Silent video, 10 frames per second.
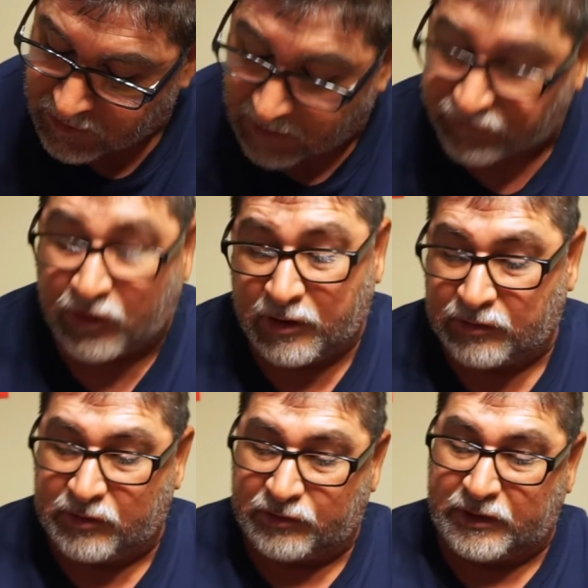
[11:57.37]
I'm sorry,
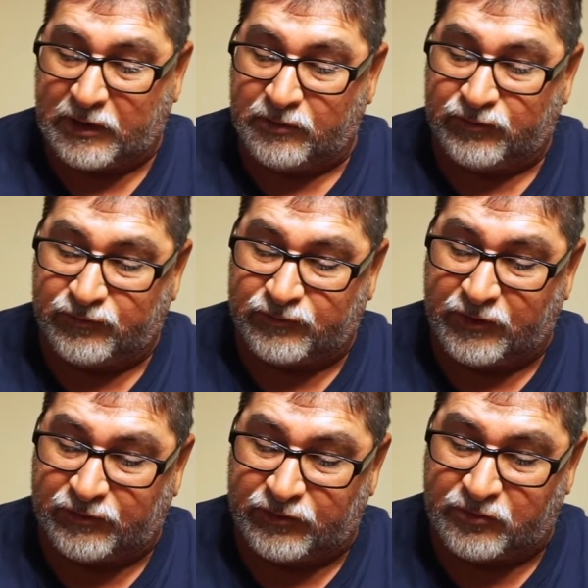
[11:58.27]
it looked like it was
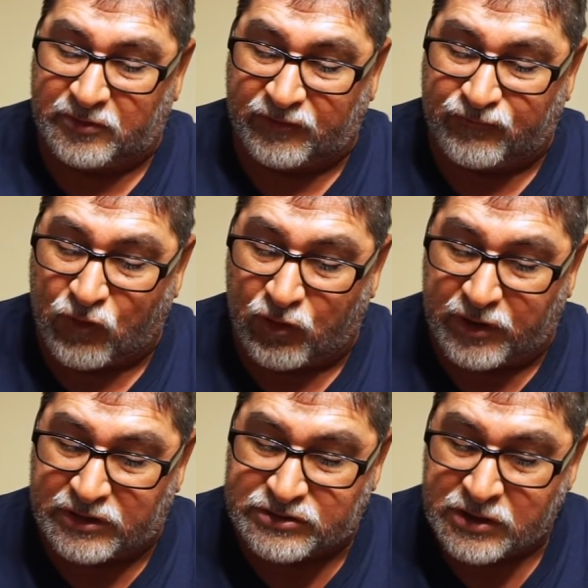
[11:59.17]
6 inch. It's a 4
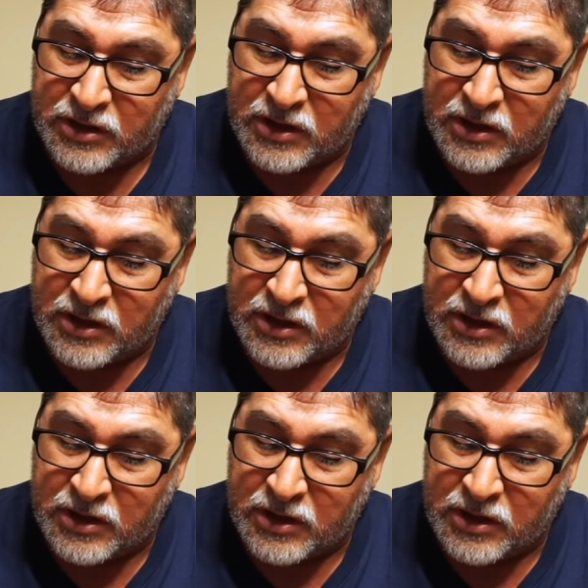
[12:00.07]
inch